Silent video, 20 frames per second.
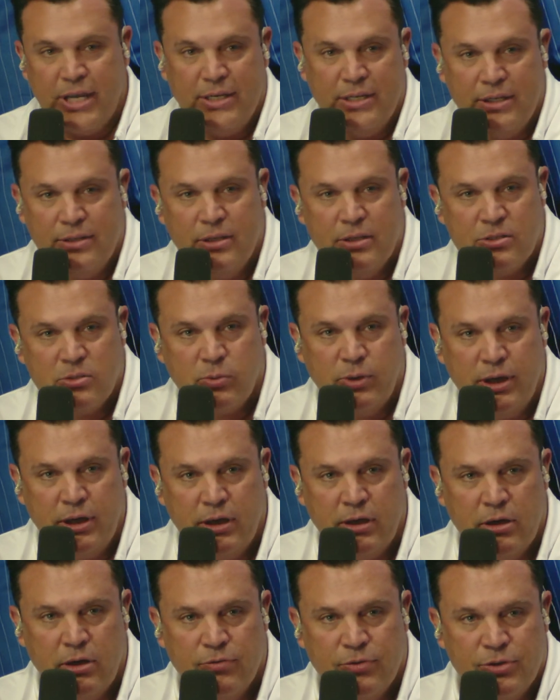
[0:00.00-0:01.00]
did this week
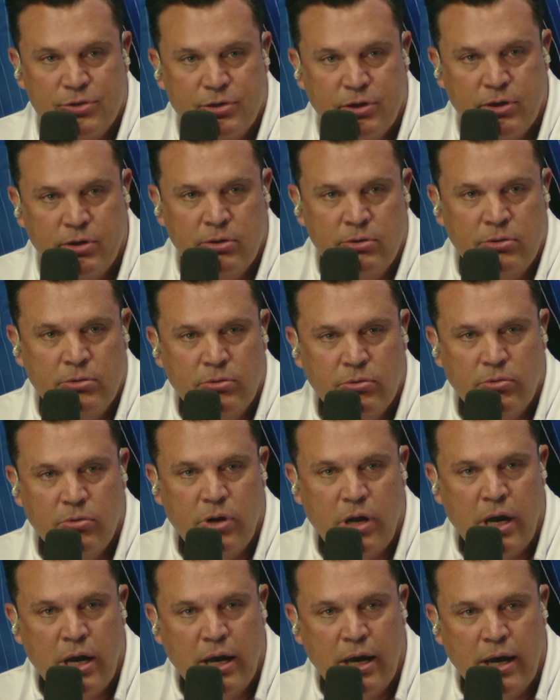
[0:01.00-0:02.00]
and overturned
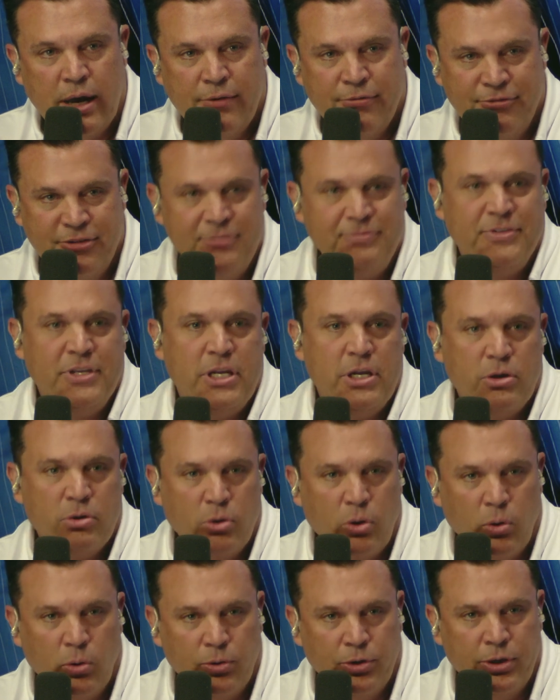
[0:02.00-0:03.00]
a
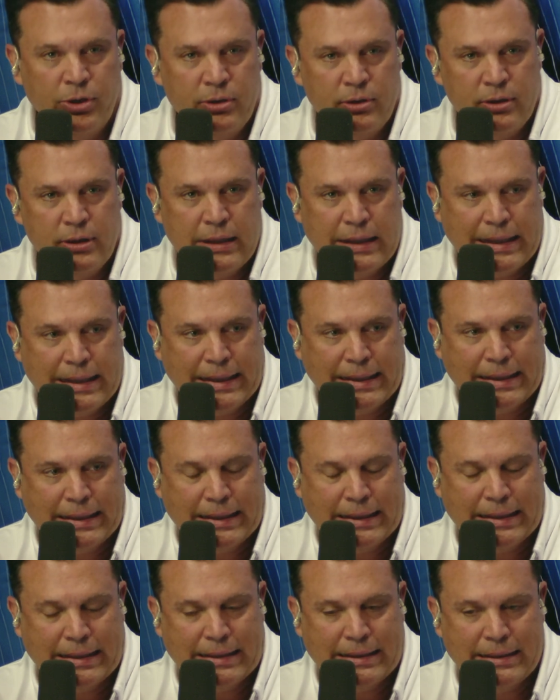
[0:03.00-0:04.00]
50-year-old
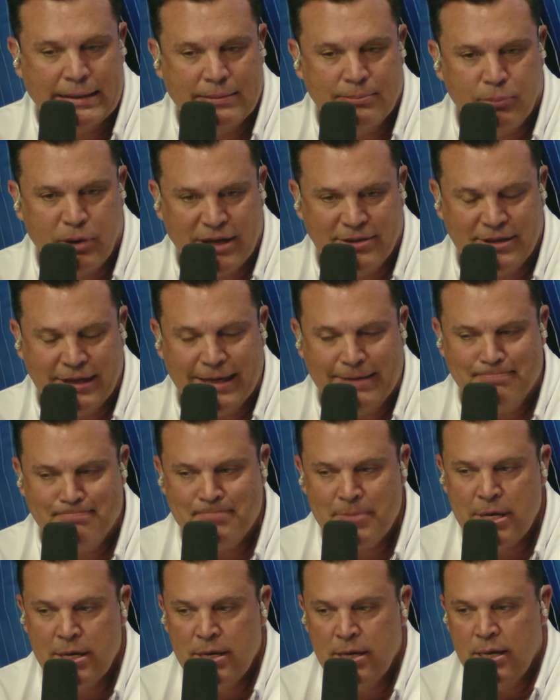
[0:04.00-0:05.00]
precedent.
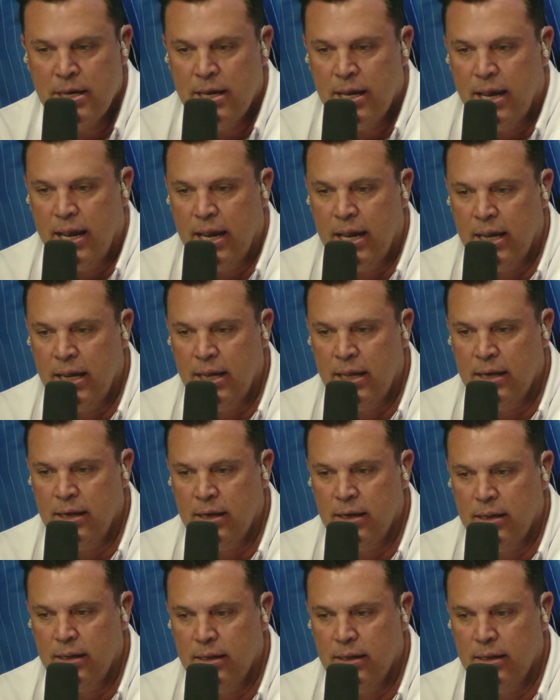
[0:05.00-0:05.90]
And